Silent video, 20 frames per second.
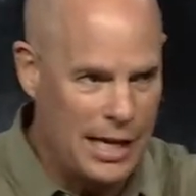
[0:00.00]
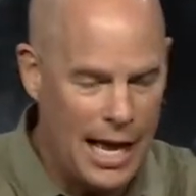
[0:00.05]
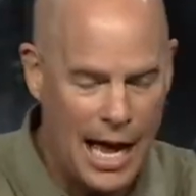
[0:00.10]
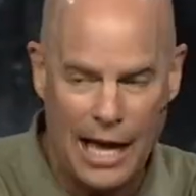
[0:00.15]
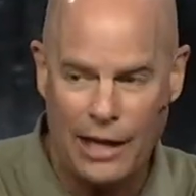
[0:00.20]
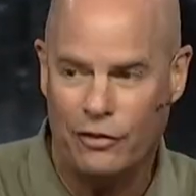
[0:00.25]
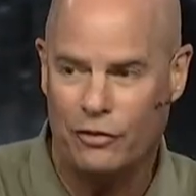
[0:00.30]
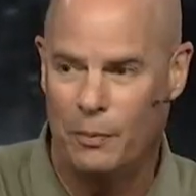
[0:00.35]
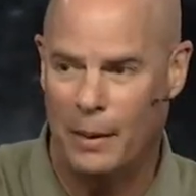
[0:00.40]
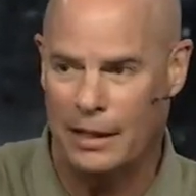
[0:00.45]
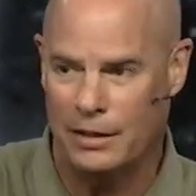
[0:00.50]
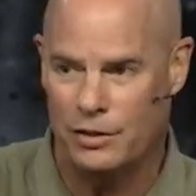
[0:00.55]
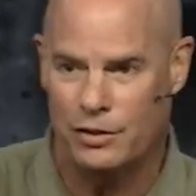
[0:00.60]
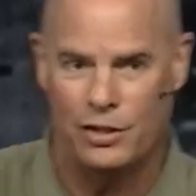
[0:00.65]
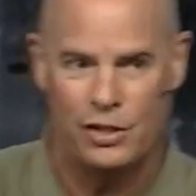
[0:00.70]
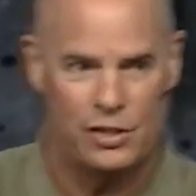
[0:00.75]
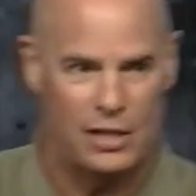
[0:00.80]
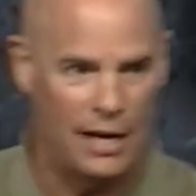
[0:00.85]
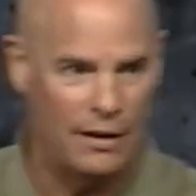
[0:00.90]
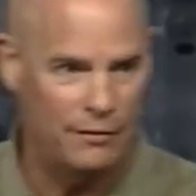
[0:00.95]
aspects to
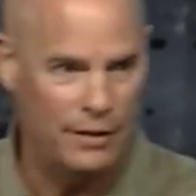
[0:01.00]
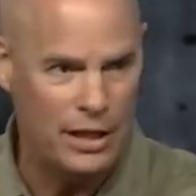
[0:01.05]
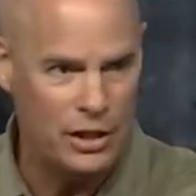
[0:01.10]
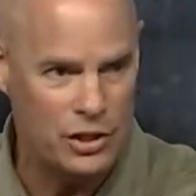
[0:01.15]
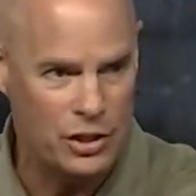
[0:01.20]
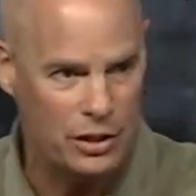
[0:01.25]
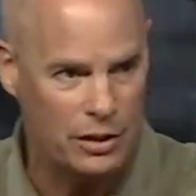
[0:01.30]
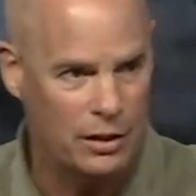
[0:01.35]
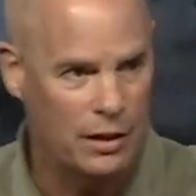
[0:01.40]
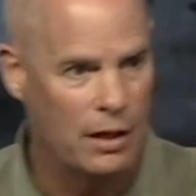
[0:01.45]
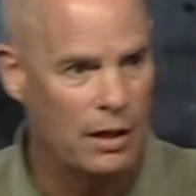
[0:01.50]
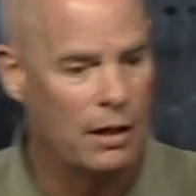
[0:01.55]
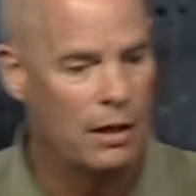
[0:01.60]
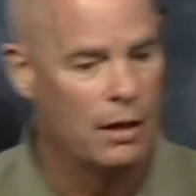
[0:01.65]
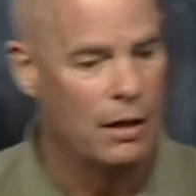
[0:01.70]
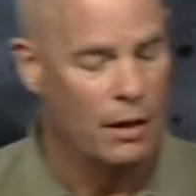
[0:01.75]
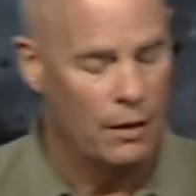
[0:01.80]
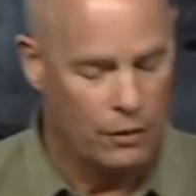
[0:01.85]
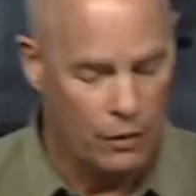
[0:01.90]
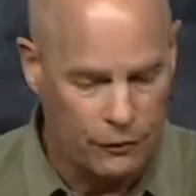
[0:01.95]
salvation.
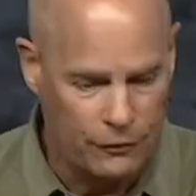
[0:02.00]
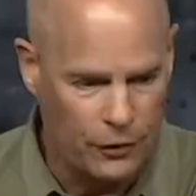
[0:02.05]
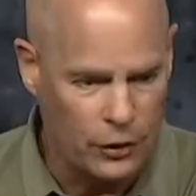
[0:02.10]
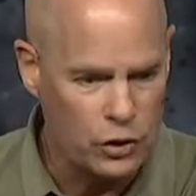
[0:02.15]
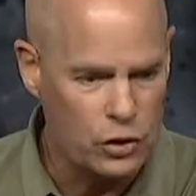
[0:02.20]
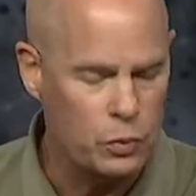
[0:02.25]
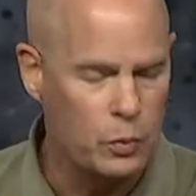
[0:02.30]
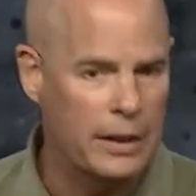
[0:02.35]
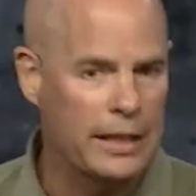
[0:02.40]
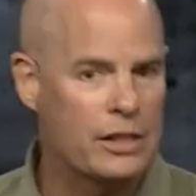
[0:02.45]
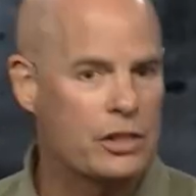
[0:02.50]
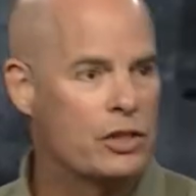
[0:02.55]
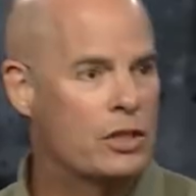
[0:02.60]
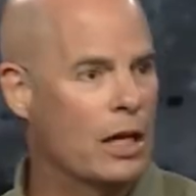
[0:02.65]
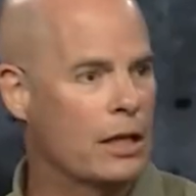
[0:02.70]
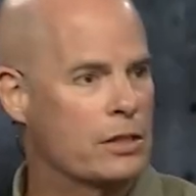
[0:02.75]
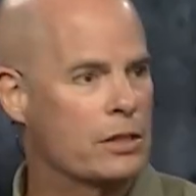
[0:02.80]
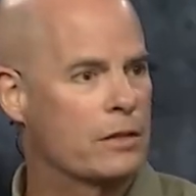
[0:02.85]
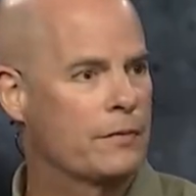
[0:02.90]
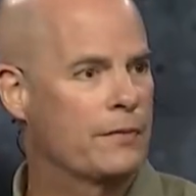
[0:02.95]
The first one is
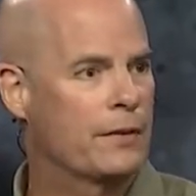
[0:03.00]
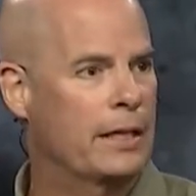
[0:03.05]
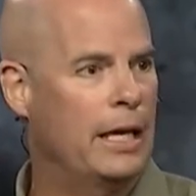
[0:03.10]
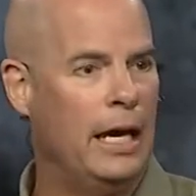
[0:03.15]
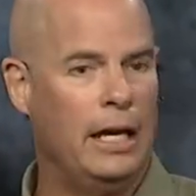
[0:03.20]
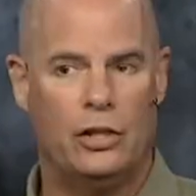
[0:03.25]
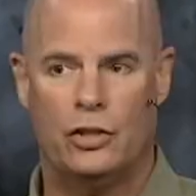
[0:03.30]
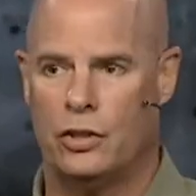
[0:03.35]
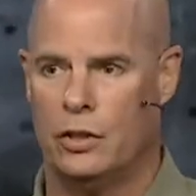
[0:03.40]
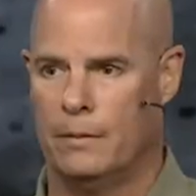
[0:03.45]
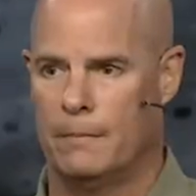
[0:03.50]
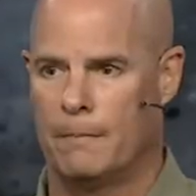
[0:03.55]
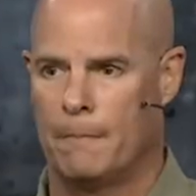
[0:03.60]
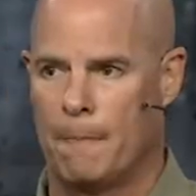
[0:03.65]
justification.